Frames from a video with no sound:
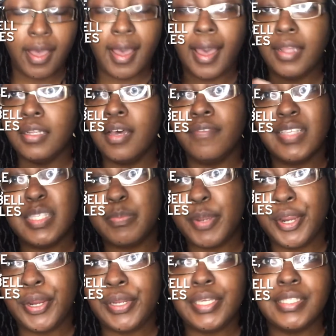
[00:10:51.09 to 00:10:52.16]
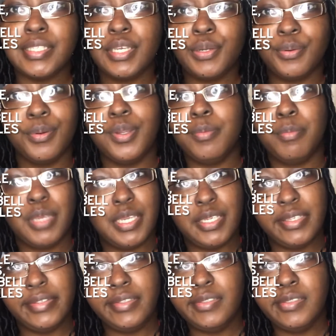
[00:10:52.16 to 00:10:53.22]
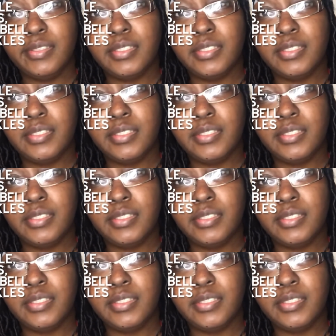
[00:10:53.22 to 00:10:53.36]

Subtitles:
I love asparagus and green beans